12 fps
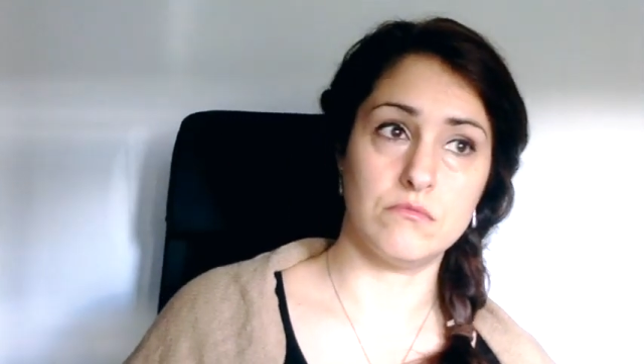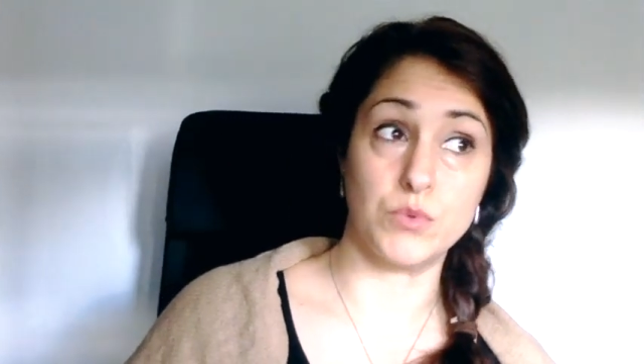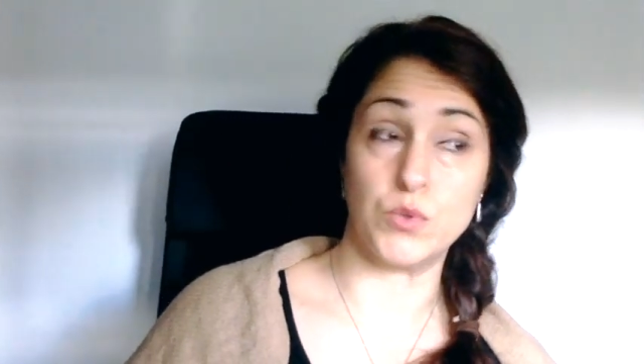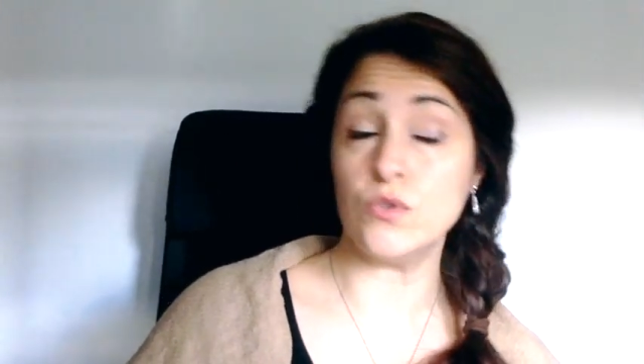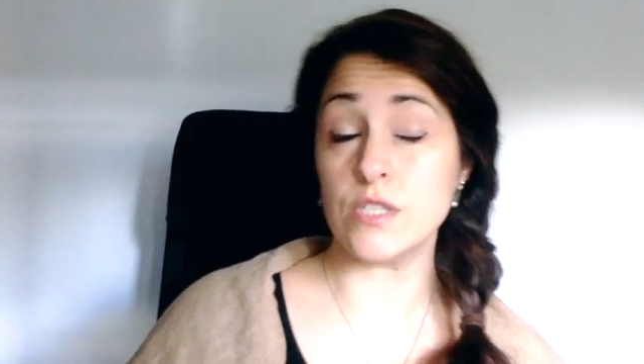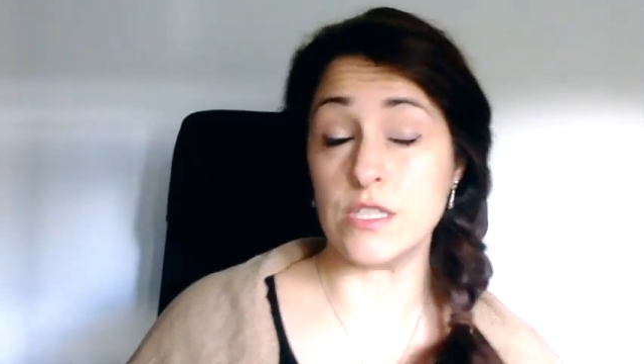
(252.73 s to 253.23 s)

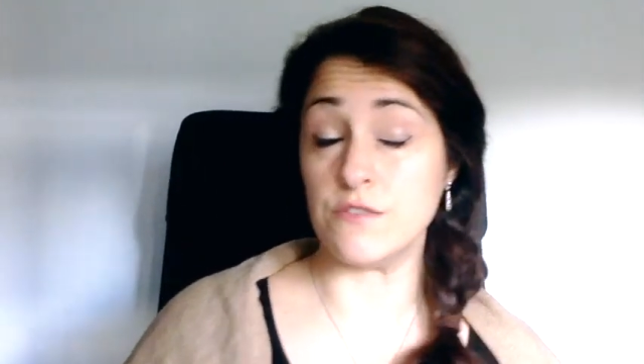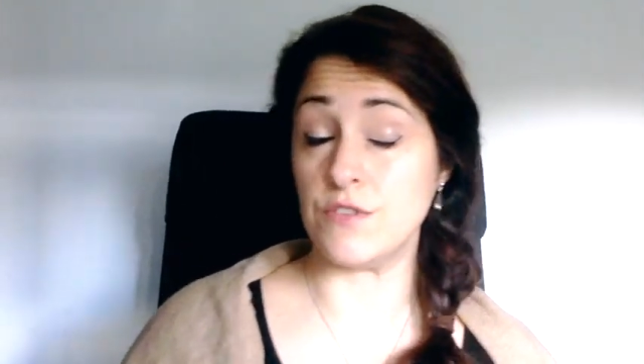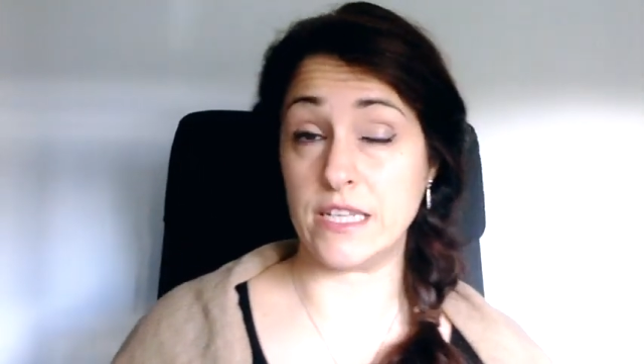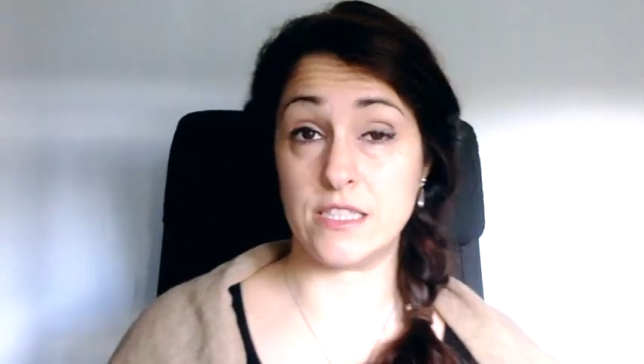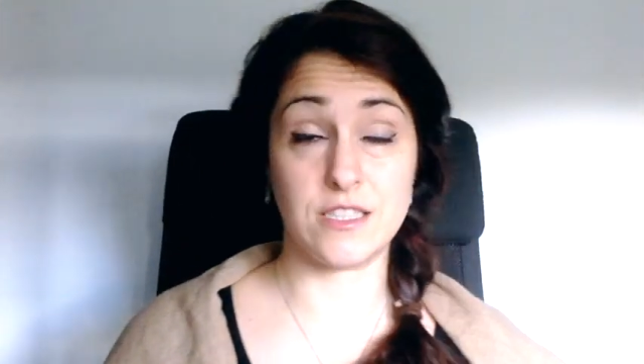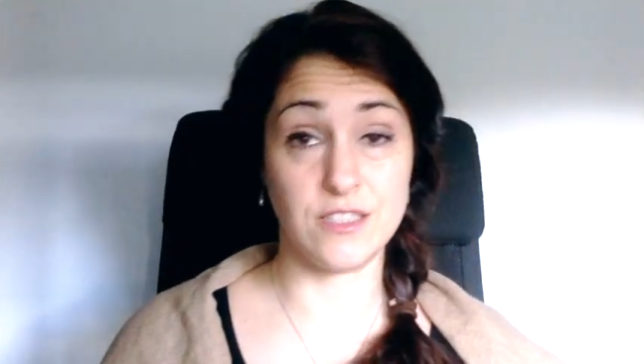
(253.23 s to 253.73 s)
books, if
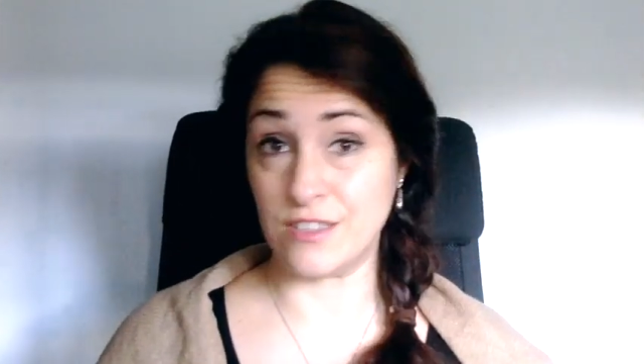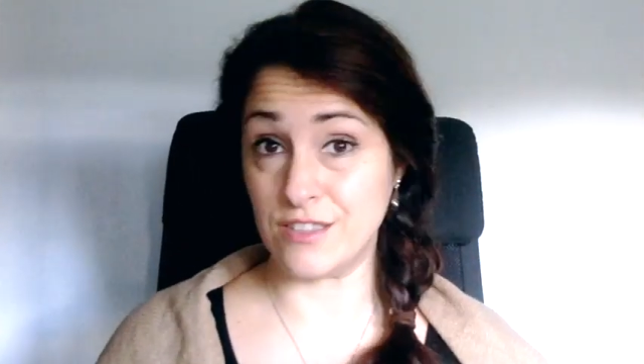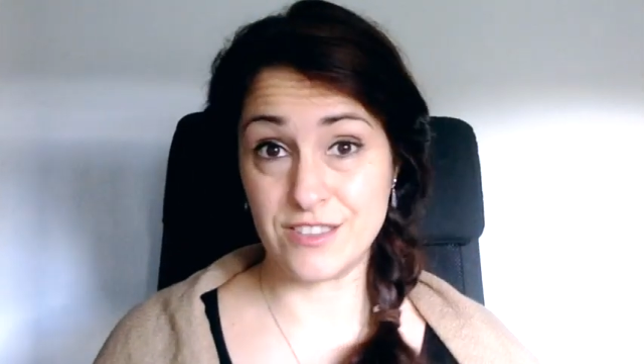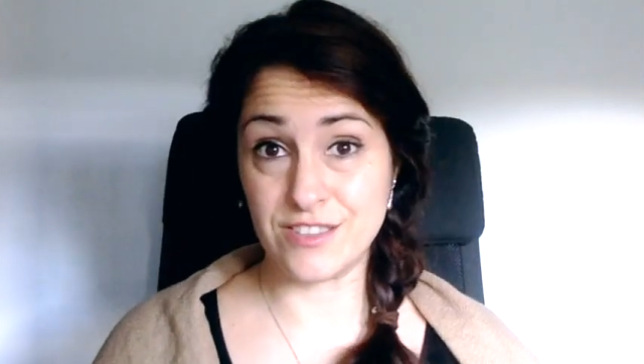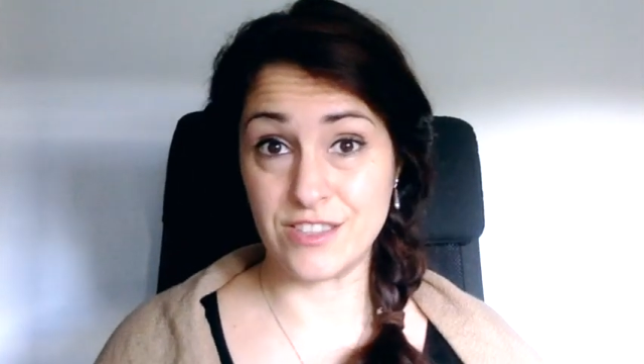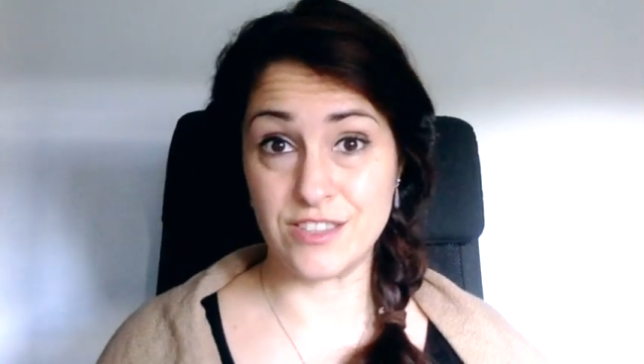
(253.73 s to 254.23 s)
that's
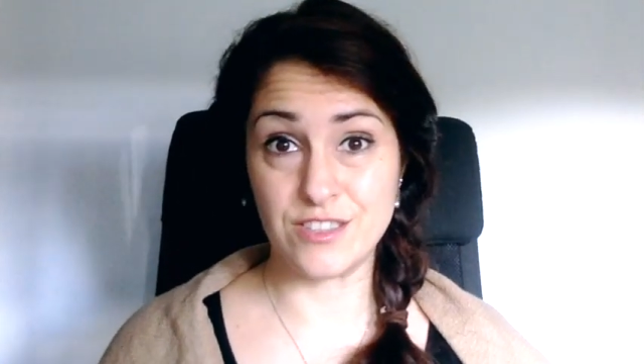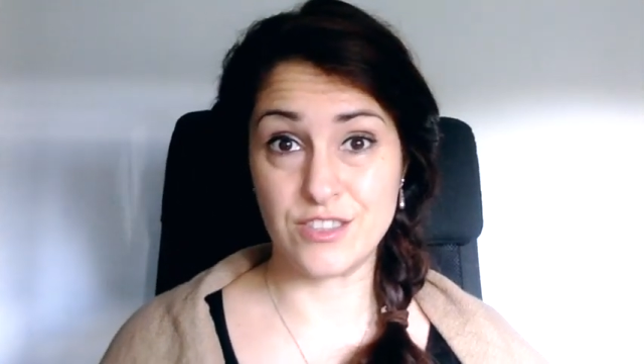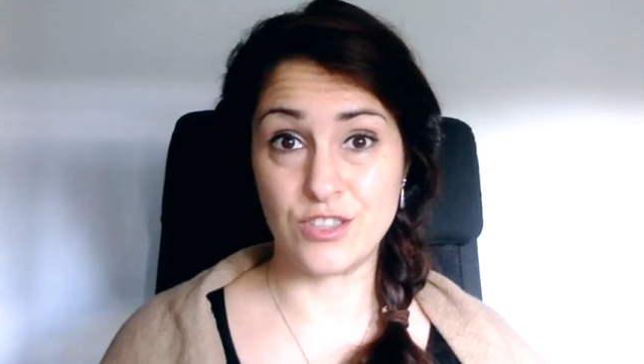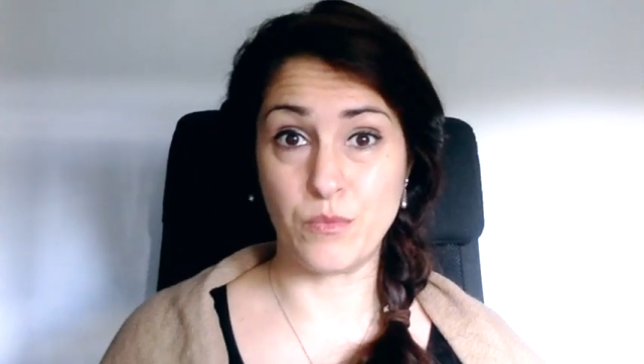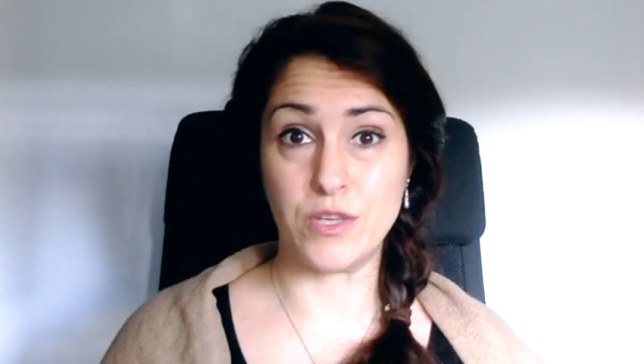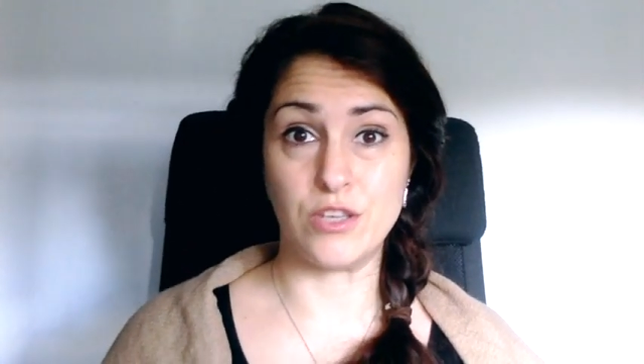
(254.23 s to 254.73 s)
the
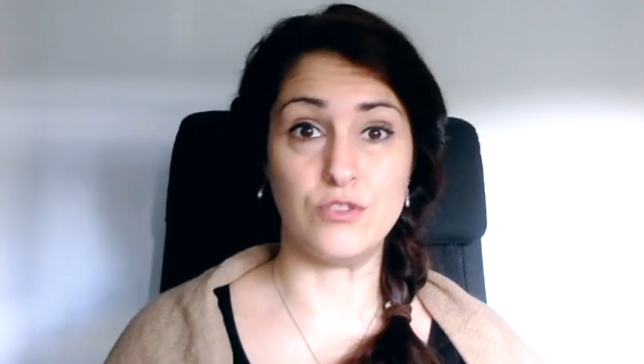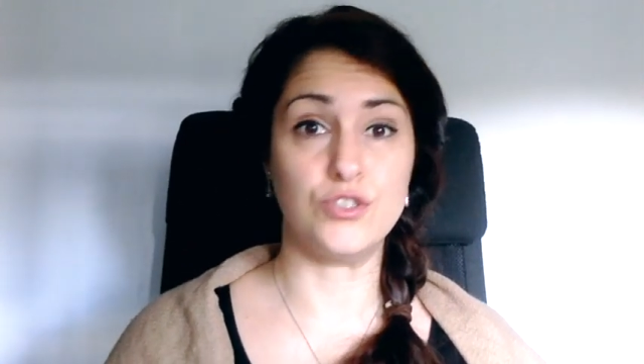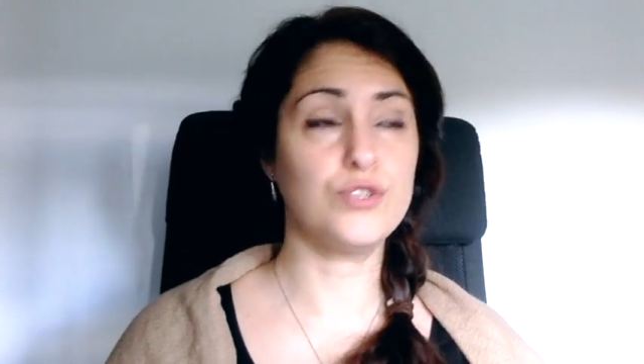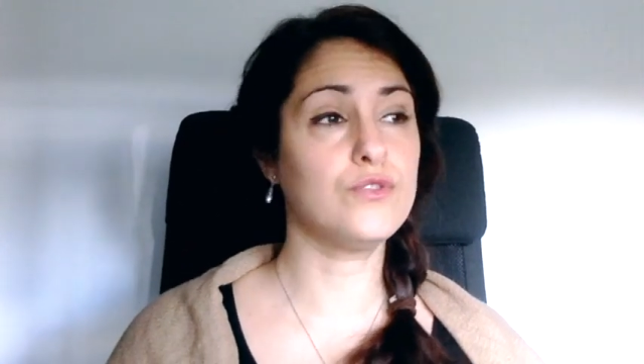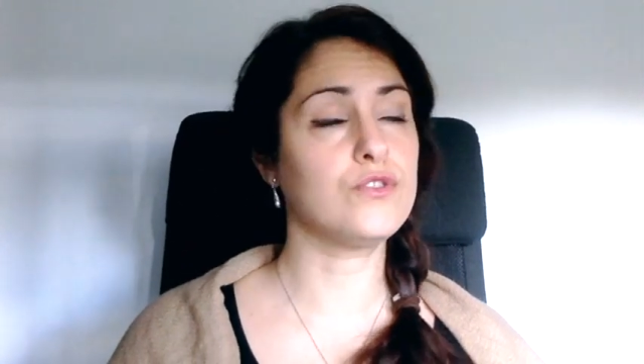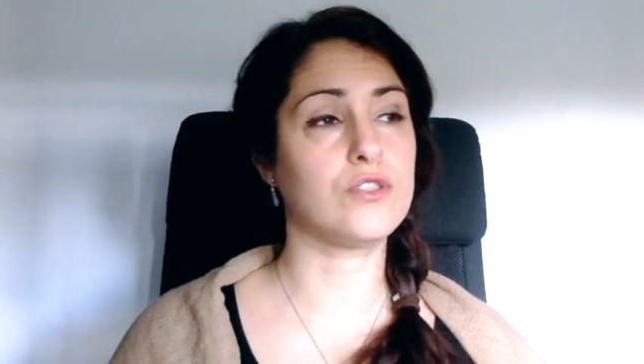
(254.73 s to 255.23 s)
topic you
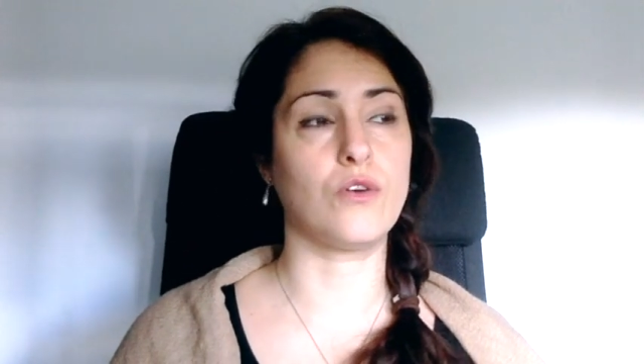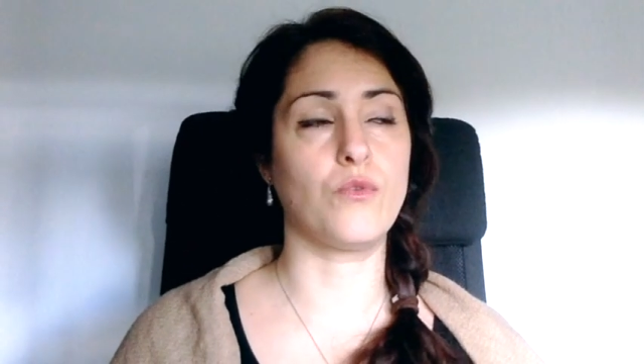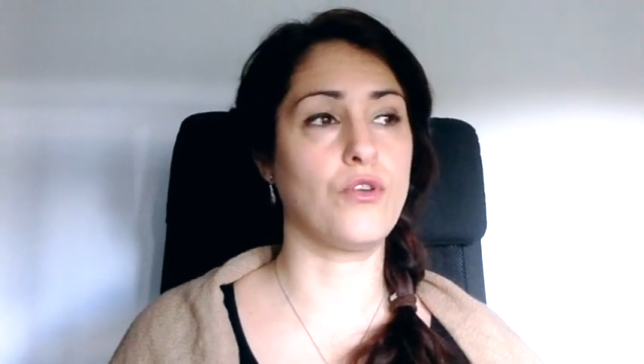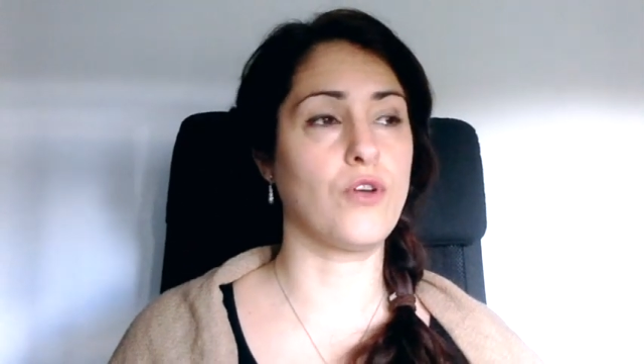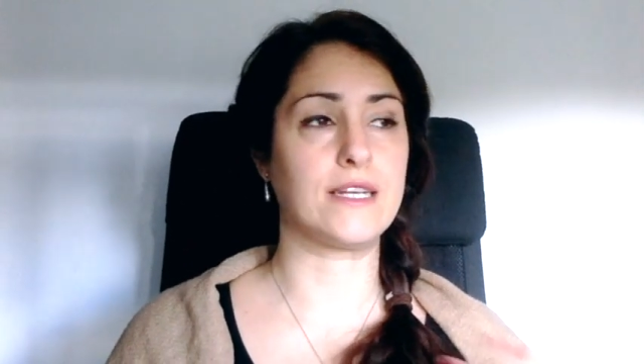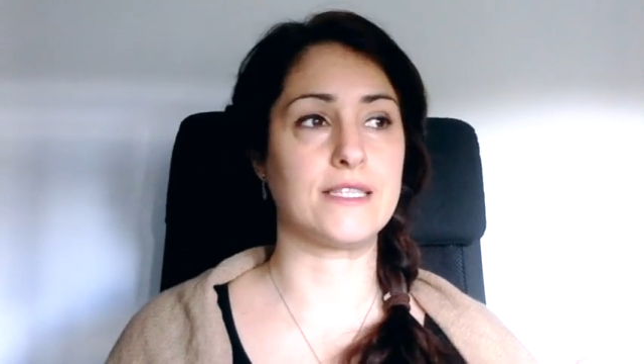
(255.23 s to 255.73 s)
choose. So
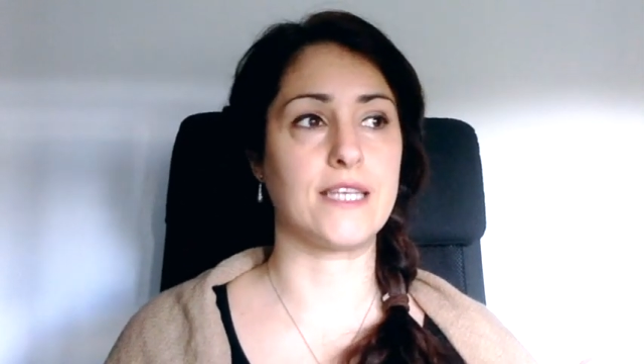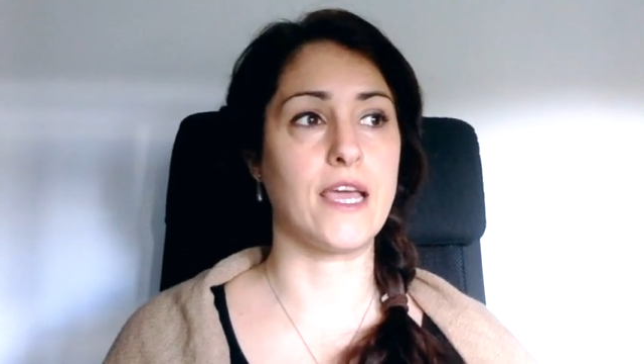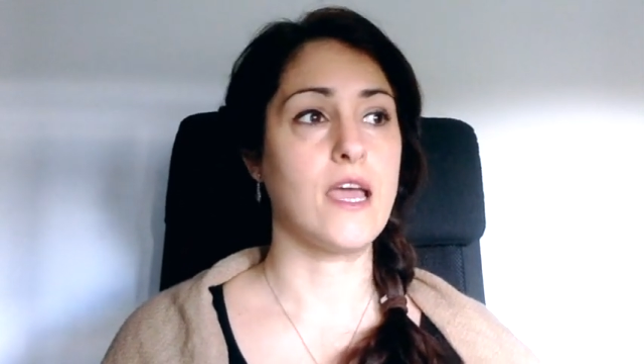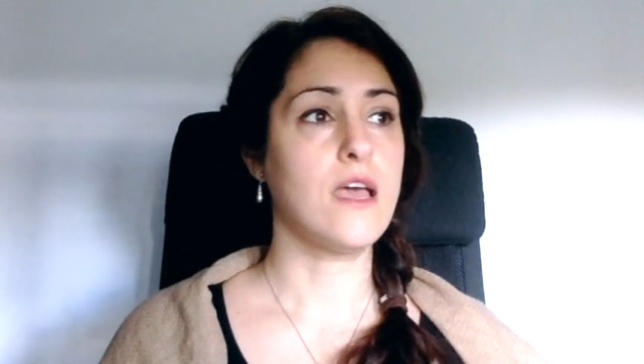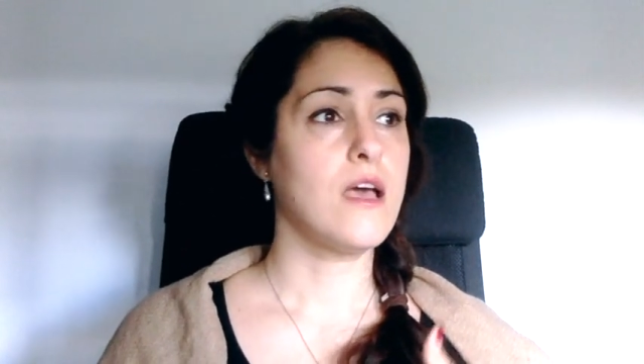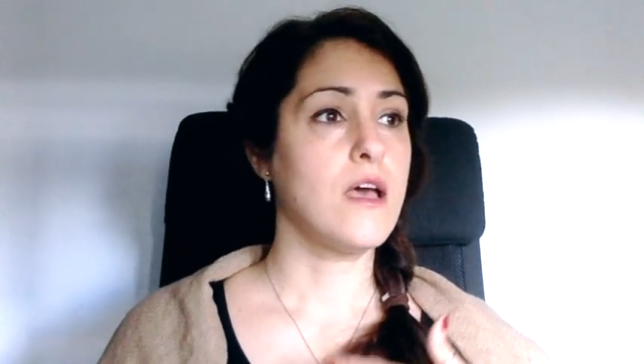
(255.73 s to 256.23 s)
you can say,